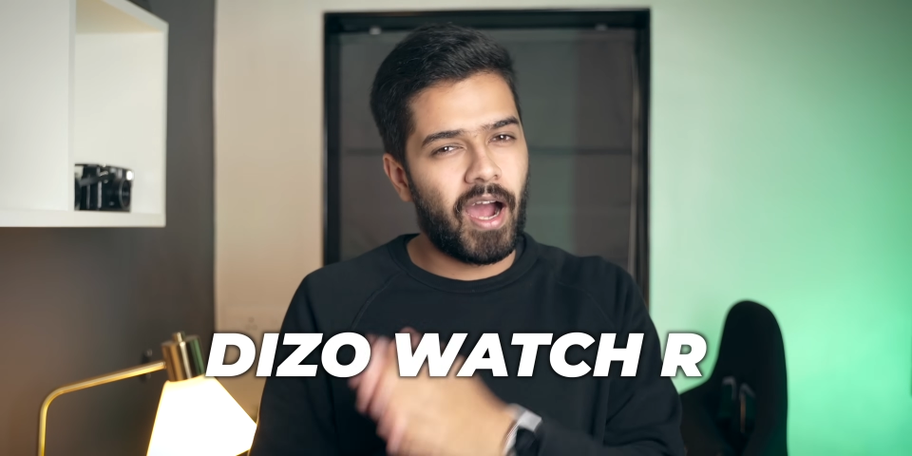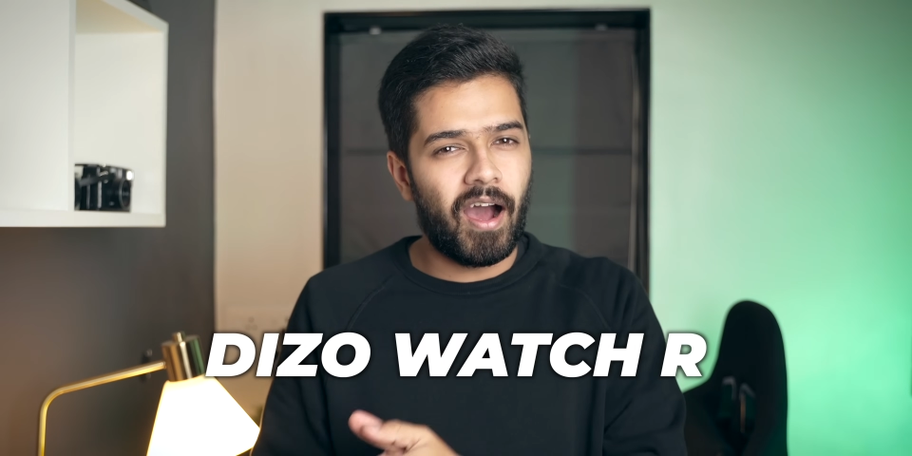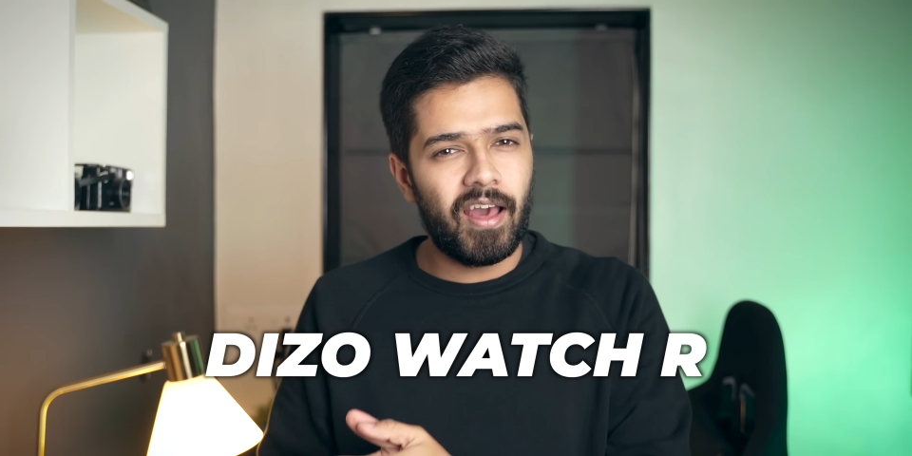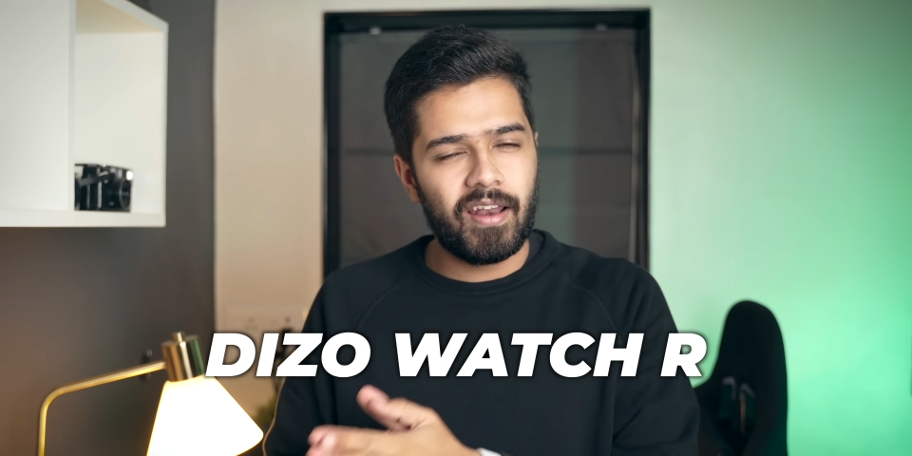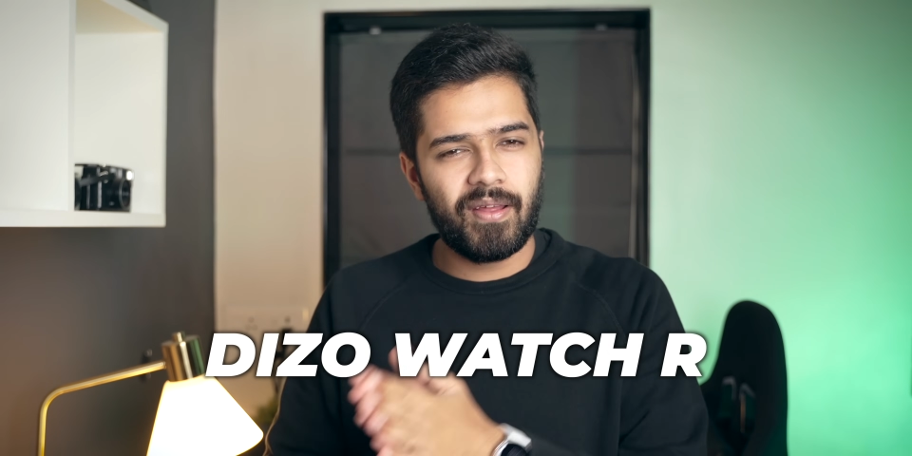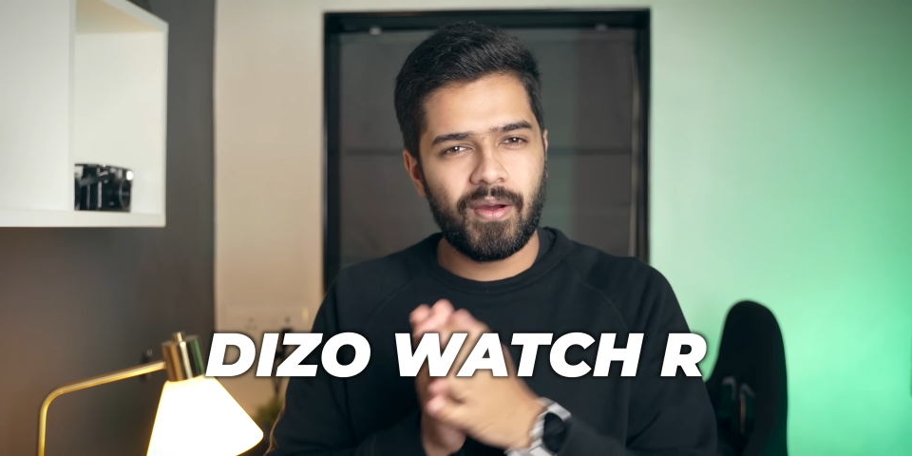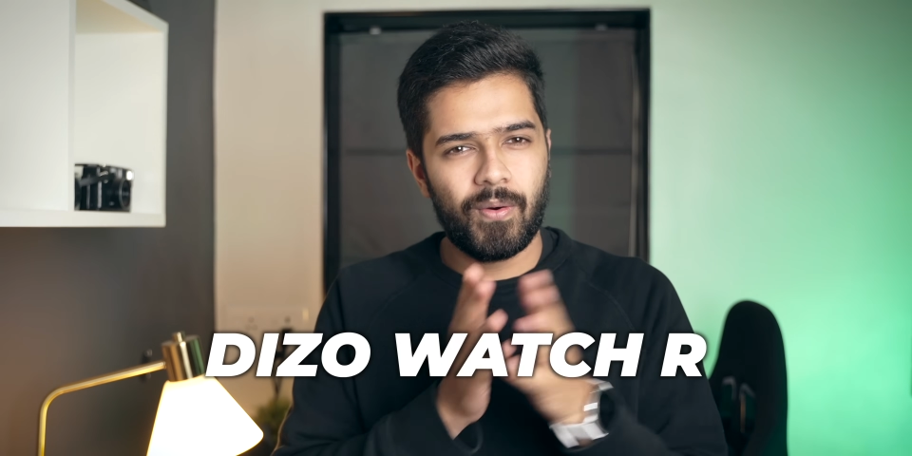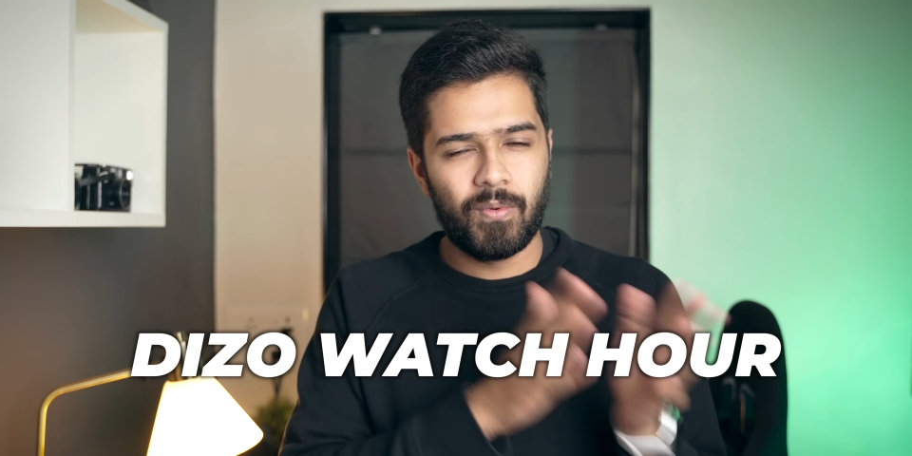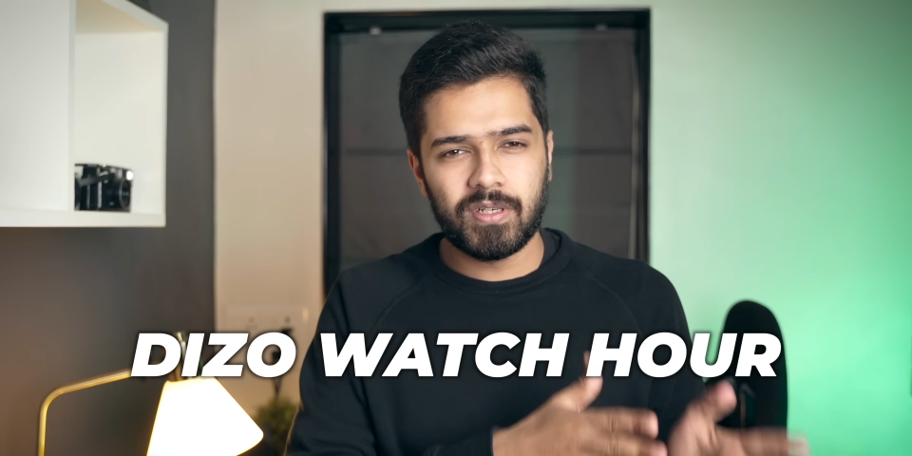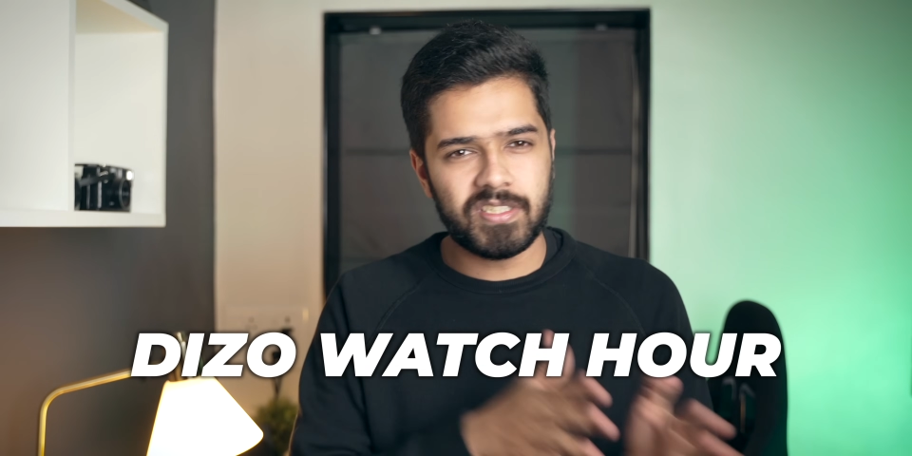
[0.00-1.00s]
R.
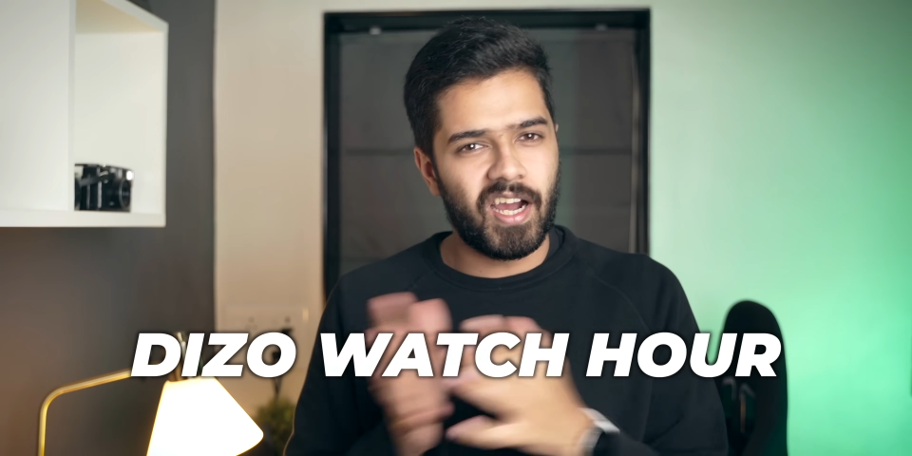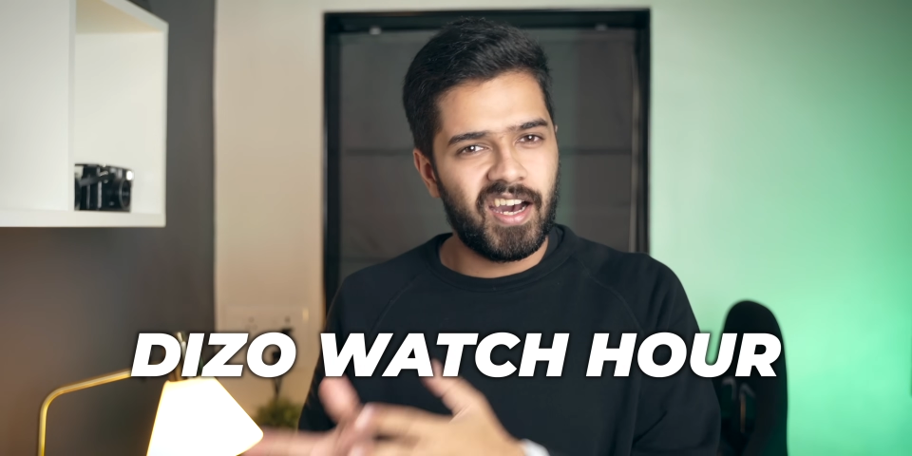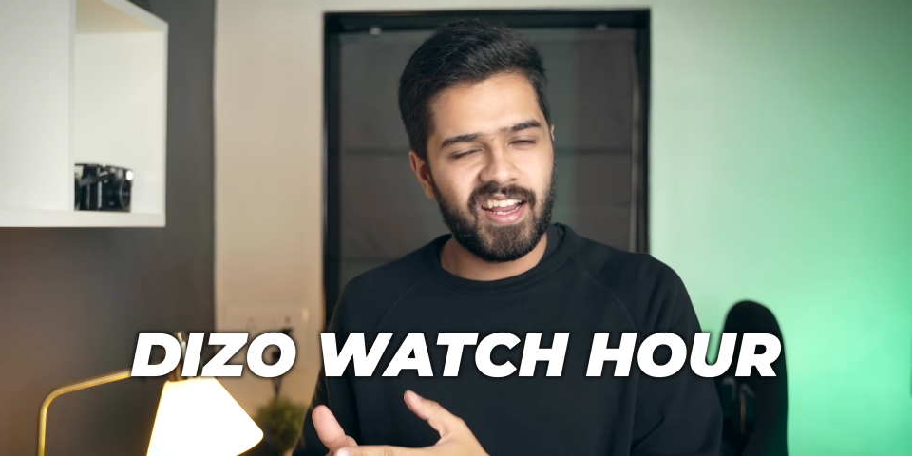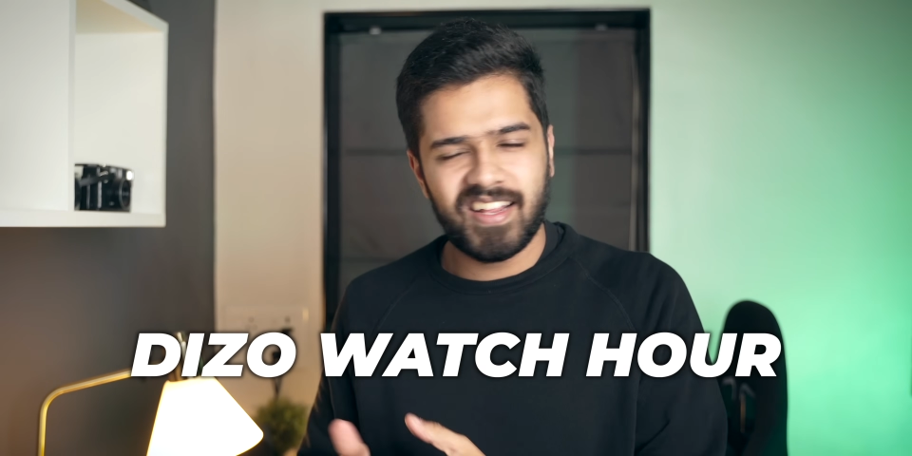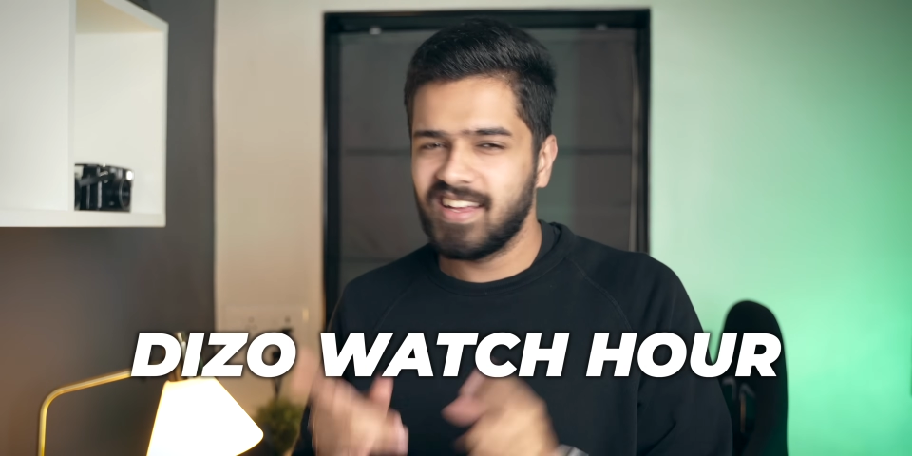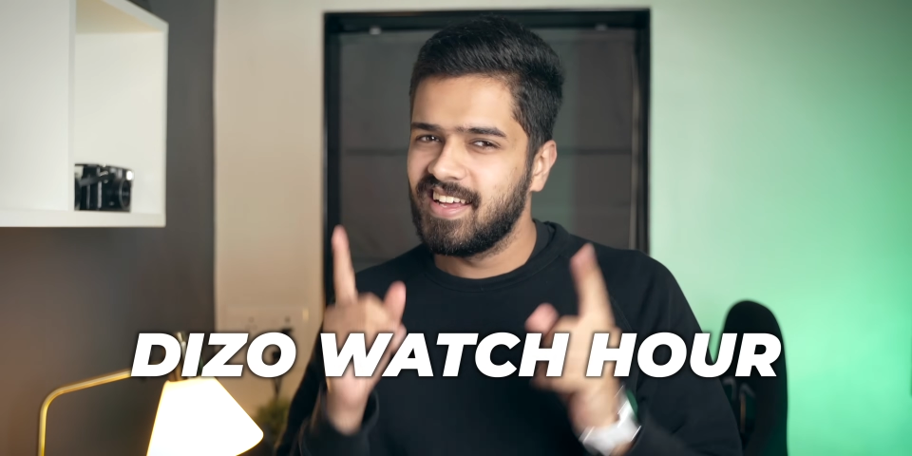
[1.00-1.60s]
Watch R.